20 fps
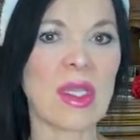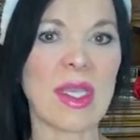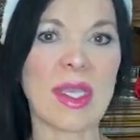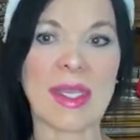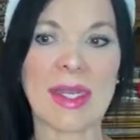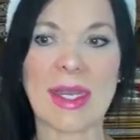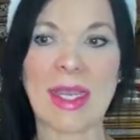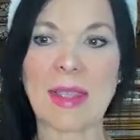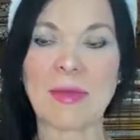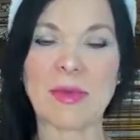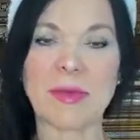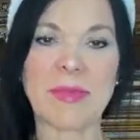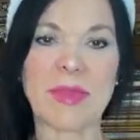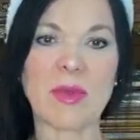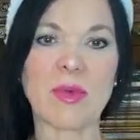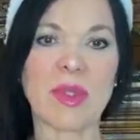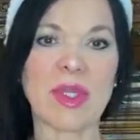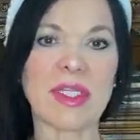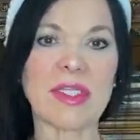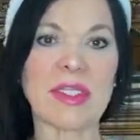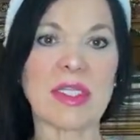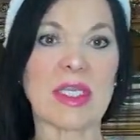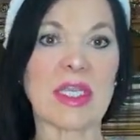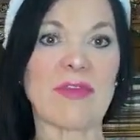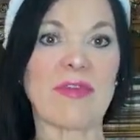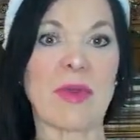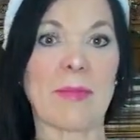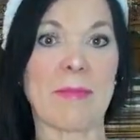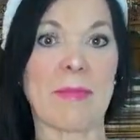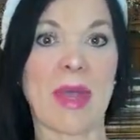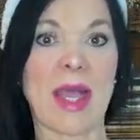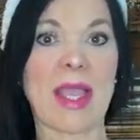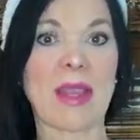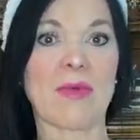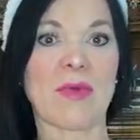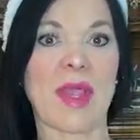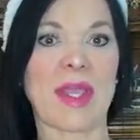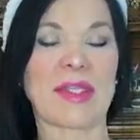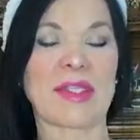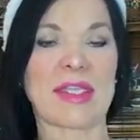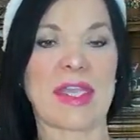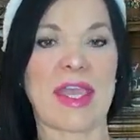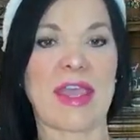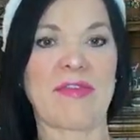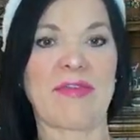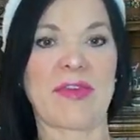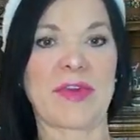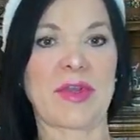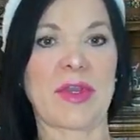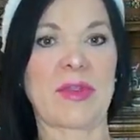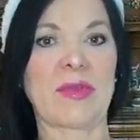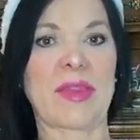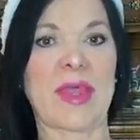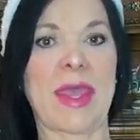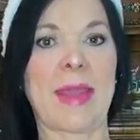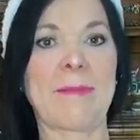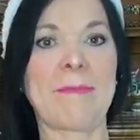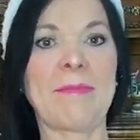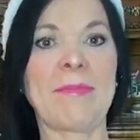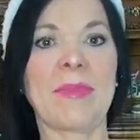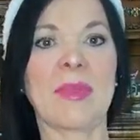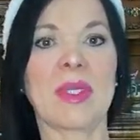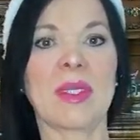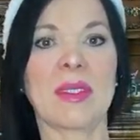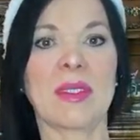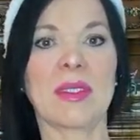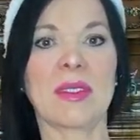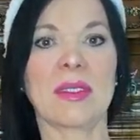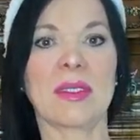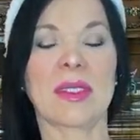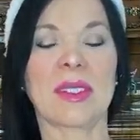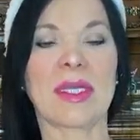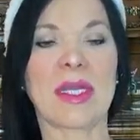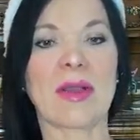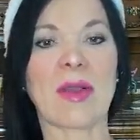and I would be willing to give up my right to ever do them. You know,